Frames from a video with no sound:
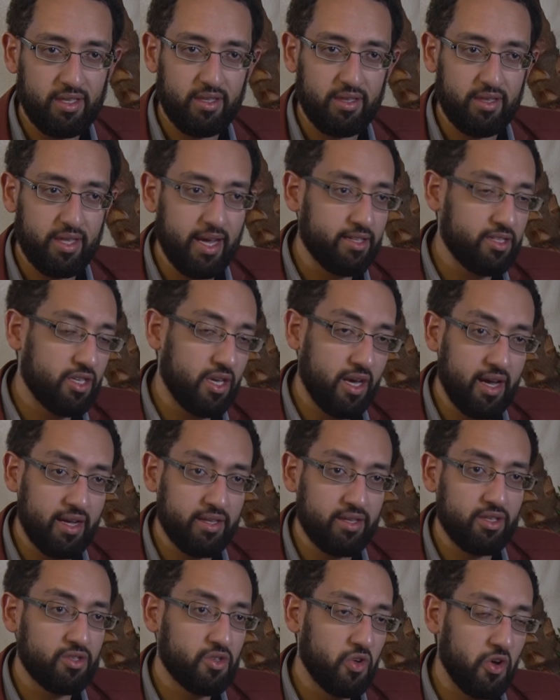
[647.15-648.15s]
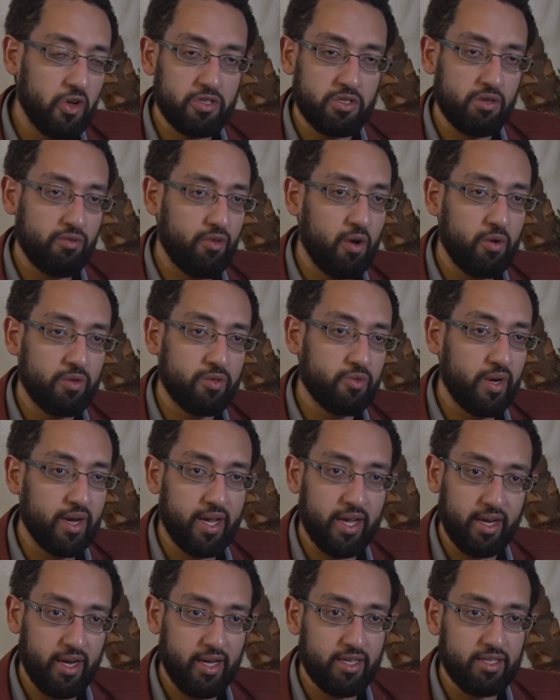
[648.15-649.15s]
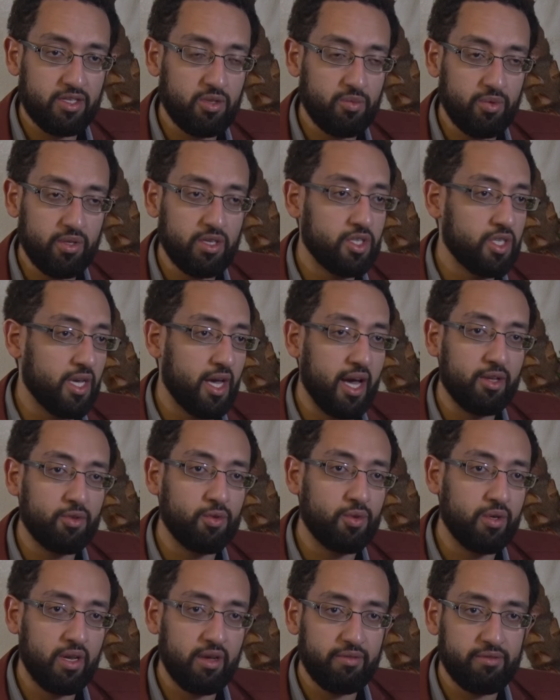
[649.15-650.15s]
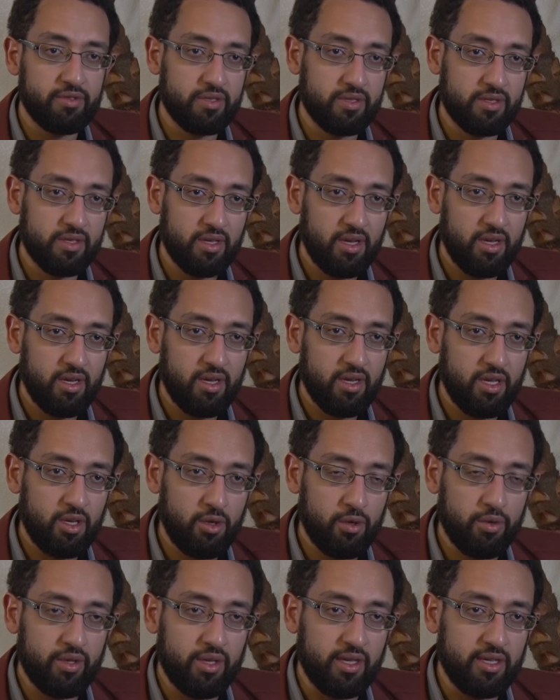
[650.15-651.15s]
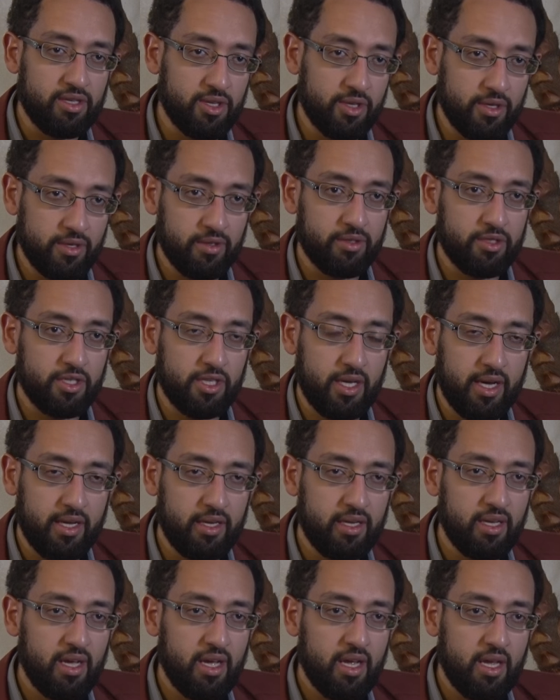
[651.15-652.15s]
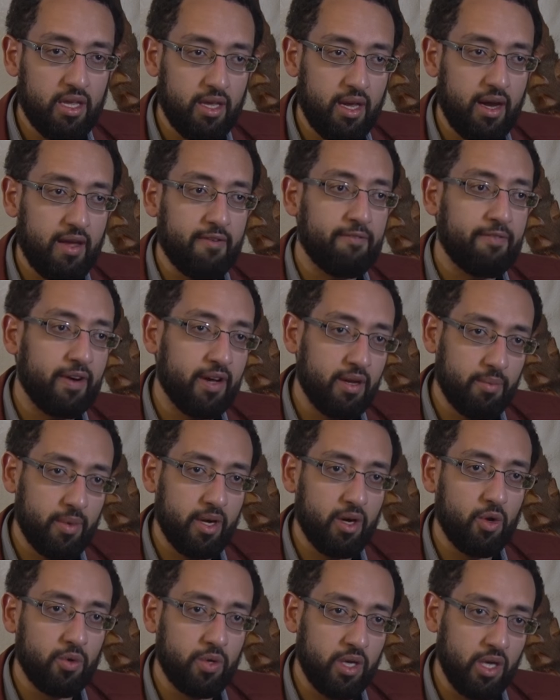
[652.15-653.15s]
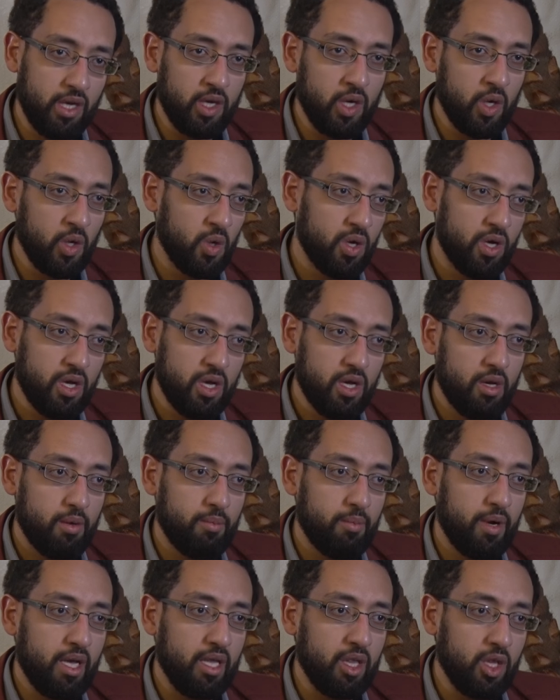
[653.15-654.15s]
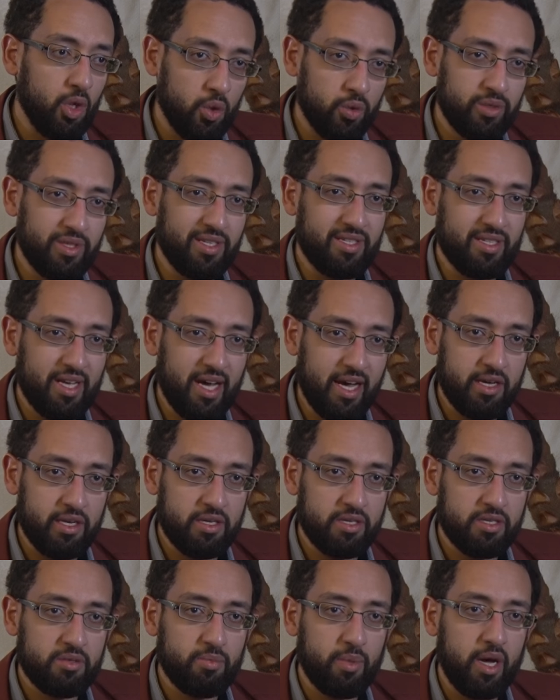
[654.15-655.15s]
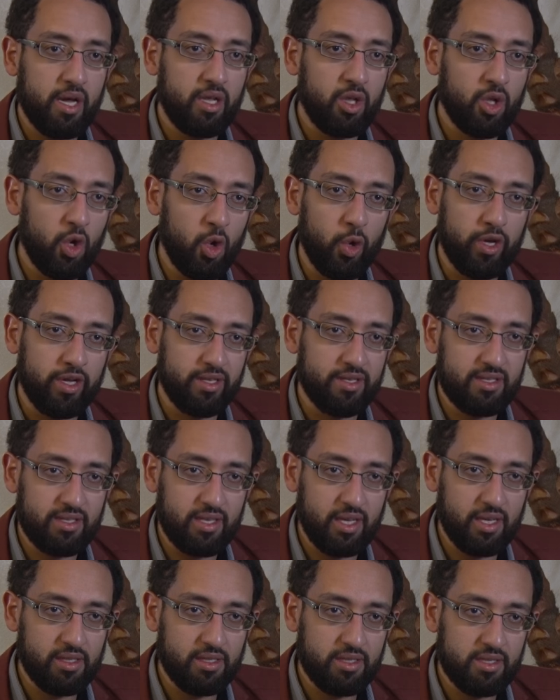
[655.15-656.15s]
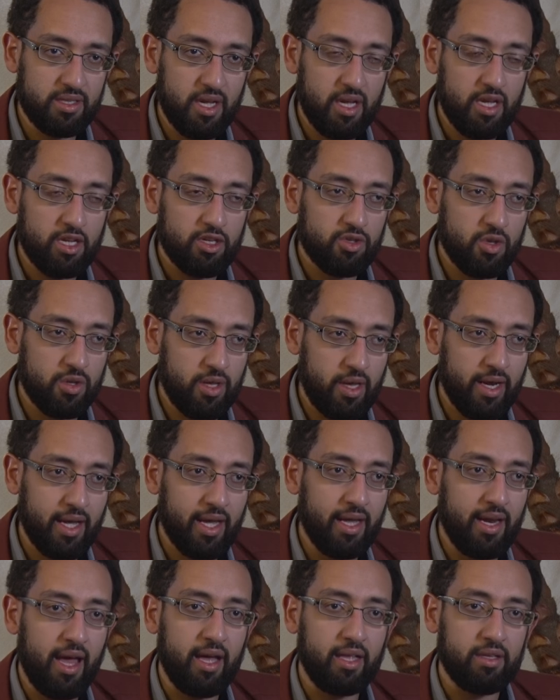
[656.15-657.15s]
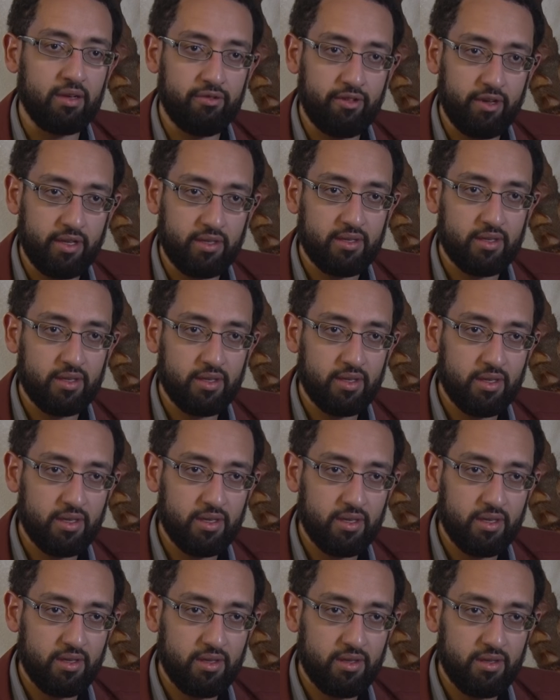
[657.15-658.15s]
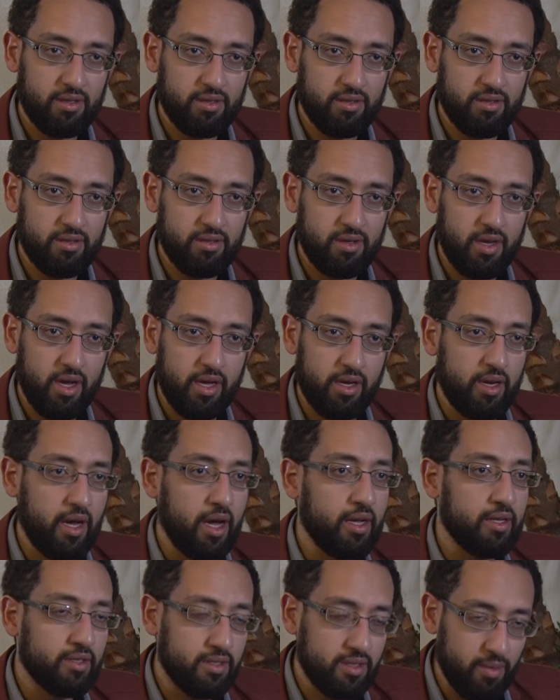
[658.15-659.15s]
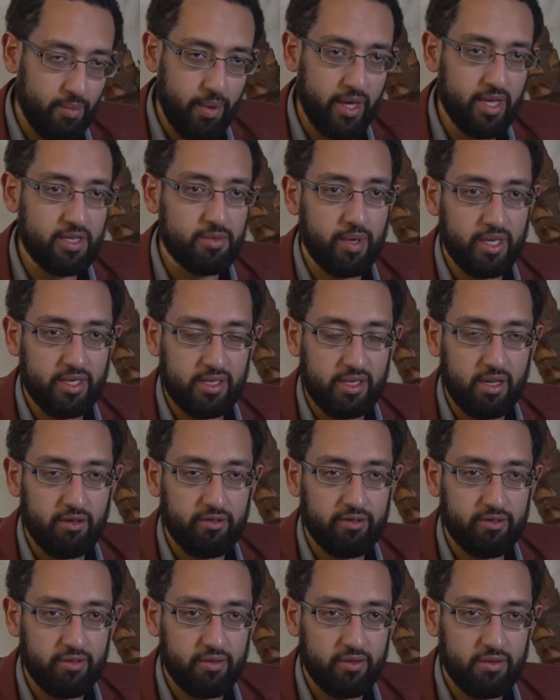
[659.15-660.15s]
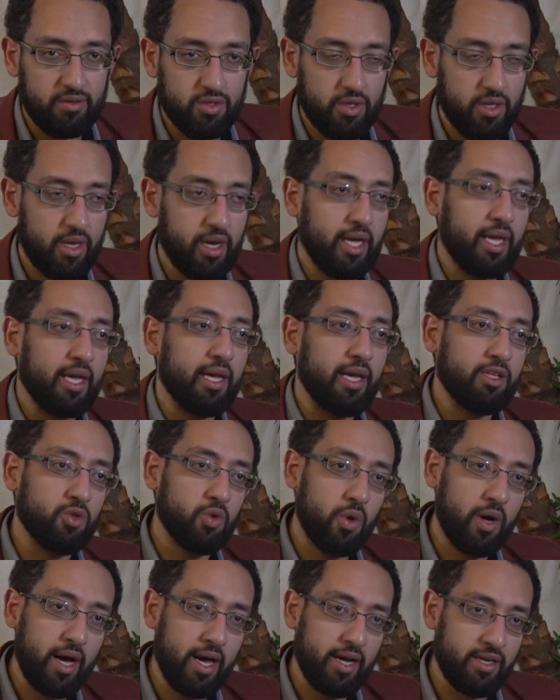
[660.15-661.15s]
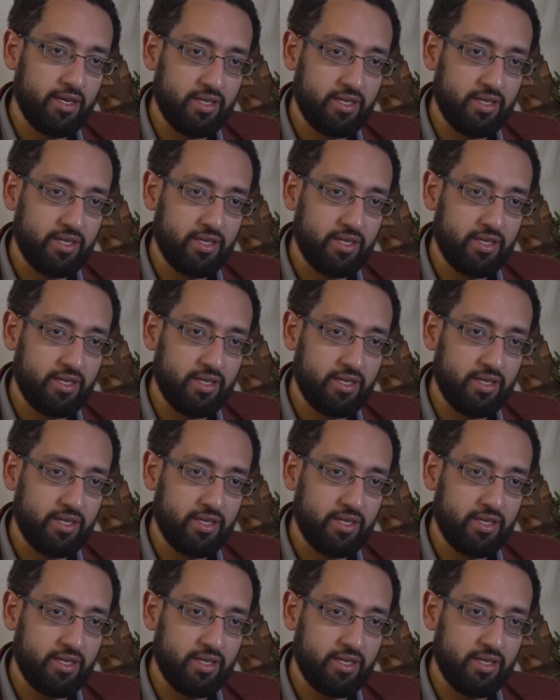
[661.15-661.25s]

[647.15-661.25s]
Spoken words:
That jihad, the scholars have always recognized to be a jihadun nafs, you know, the internal jihad. That I fight my own ego, my low desires, my low instincts, so that I can elevate and not debase myself, so that I can get to a higher